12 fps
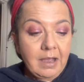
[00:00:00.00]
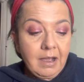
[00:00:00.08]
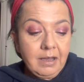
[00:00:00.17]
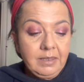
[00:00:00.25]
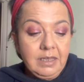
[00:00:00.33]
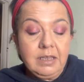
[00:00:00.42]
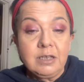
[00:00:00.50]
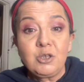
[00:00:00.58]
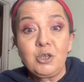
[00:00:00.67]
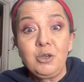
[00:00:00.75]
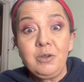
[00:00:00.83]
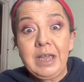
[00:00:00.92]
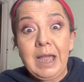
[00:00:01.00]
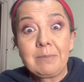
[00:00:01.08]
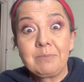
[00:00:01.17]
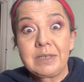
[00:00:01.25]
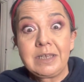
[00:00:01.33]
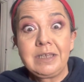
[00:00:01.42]
I think there's two
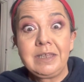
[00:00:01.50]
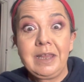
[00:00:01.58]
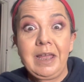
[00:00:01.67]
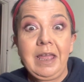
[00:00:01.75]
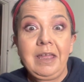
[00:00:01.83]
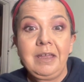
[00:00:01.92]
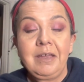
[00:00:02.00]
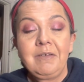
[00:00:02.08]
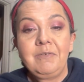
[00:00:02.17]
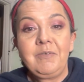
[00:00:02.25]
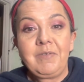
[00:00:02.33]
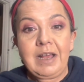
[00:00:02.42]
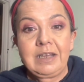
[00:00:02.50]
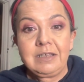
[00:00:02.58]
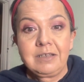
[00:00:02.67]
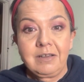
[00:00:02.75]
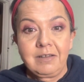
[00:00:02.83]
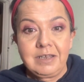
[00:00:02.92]
camps, isn't there? For
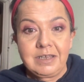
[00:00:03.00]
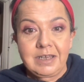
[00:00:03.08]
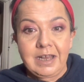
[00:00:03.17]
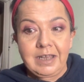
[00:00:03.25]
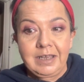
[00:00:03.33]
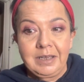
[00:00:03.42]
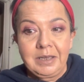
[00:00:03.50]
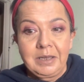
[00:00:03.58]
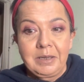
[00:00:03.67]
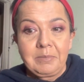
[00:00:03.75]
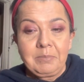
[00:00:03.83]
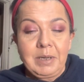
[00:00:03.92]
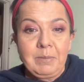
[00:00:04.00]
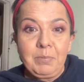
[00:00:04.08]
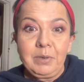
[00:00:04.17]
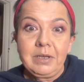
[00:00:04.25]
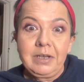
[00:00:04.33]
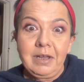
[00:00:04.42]
Valentine's Day,
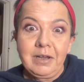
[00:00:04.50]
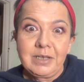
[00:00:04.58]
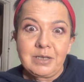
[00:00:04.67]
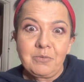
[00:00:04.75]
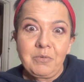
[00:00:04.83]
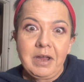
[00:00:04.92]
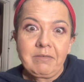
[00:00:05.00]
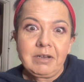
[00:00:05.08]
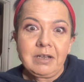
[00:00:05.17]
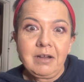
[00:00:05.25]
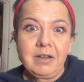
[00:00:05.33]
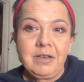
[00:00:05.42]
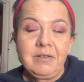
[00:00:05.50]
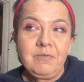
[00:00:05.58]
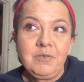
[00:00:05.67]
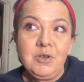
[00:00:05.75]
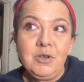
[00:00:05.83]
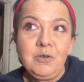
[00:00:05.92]
people that like to wear a kind of
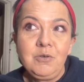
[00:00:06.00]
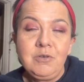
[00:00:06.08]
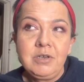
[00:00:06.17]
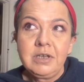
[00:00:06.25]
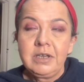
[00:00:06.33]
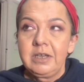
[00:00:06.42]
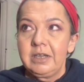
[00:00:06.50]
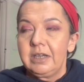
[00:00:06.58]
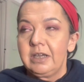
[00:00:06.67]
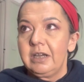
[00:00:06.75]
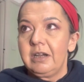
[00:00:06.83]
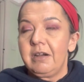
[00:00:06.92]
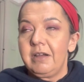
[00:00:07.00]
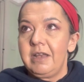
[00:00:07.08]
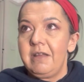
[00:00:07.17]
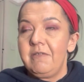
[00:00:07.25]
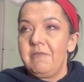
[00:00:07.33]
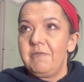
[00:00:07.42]
nude, kind
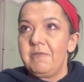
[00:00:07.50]
of